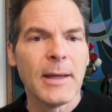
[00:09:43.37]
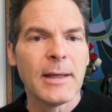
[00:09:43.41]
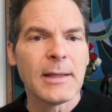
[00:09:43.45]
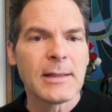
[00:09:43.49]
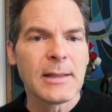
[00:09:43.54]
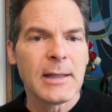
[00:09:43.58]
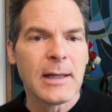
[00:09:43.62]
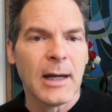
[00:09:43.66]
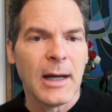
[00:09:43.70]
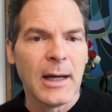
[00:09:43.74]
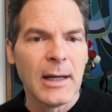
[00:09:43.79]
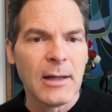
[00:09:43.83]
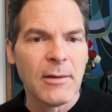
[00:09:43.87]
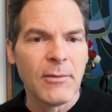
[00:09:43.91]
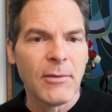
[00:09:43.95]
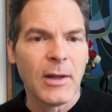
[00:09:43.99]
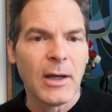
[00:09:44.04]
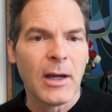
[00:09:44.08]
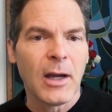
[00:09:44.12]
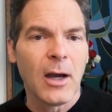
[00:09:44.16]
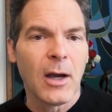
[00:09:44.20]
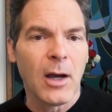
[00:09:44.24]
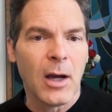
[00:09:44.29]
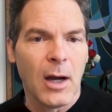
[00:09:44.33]
it's kind of
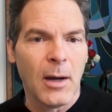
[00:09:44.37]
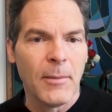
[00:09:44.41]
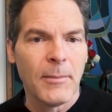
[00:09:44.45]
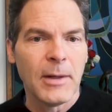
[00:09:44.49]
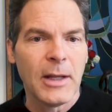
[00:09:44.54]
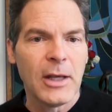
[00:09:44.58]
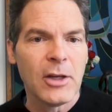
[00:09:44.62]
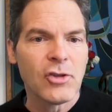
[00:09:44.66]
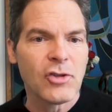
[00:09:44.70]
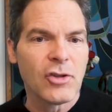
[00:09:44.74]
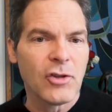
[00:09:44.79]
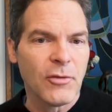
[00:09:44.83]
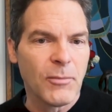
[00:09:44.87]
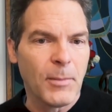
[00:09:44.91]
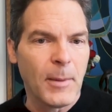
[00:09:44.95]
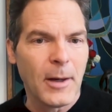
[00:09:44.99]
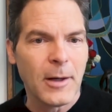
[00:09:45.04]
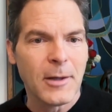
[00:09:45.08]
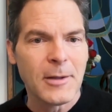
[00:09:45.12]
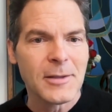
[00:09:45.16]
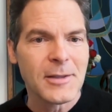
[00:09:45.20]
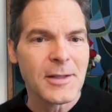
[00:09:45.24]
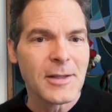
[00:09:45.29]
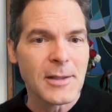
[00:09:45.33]
like a combination of
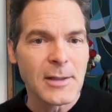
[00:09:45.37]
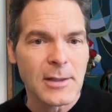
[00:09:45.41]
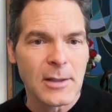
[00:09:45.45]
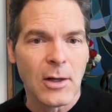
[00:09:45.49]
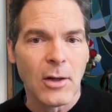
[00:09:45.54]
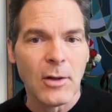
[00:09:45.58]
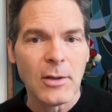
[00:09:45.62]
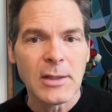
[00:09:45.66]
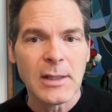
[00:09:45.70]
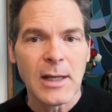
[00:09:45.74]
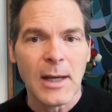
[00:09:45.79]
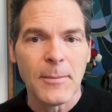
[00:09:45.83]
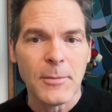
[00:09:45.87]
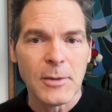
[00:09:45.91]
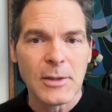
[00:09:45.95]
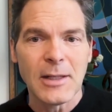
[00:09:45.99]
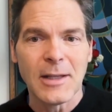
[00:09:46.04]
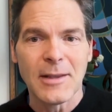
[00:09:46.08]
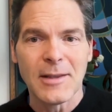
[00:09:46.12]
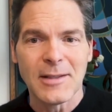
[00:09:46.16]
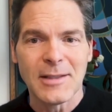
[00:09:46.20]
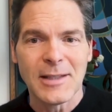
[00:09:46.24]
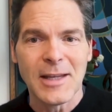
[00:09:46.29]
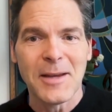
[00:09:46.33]
Parkinson's and Alzheimer's
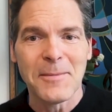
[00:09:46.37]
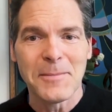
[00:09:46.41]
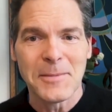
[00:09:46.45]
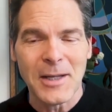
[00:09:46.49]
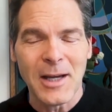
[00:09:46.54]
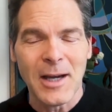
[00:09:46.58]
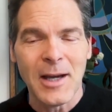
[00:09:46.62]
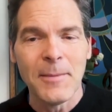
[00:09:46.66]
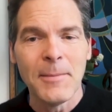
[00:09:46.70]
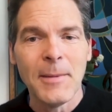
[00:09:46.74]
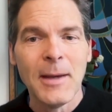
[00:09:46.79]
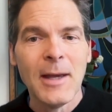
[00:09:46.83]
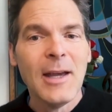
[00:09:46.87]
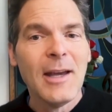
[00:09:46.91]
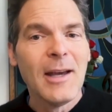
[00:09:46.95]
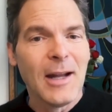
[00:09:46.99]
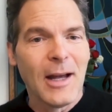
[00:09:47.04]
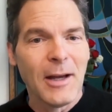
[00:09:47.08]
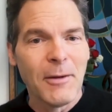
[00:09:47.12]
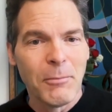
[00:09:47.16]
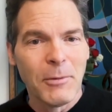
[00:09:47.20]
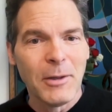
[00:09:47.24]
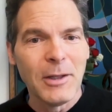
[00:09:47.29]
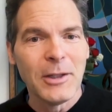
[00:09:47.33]
at the same time.
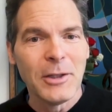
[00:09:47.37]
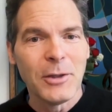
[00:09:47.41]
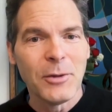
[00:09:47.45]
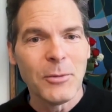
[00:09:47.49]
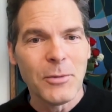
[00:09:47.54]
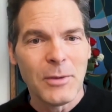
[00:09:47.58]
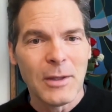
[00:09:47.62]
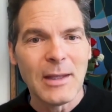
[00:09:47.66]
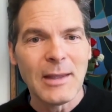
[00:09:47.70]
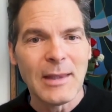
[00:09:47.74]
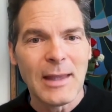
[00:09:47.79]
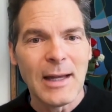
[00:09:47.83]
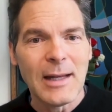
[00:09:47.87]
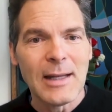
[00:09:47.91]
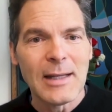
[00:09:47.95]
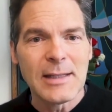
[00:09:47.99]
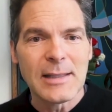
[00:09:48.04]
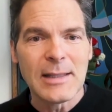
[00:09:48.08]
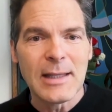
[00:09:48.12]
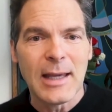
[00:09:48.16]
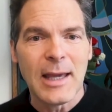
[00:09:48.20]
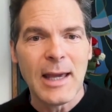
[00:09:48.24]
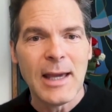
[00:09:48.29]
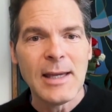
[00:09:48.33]
I really do think that is
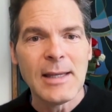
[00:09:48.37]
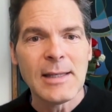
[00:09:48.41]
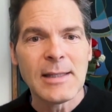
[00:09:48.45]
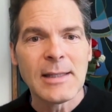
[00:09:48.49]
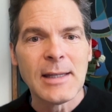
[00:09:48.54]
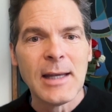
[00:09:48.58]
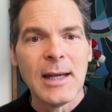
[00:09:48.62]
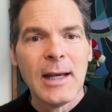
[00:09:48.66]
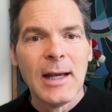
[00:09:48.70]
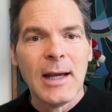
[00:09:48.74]
the case.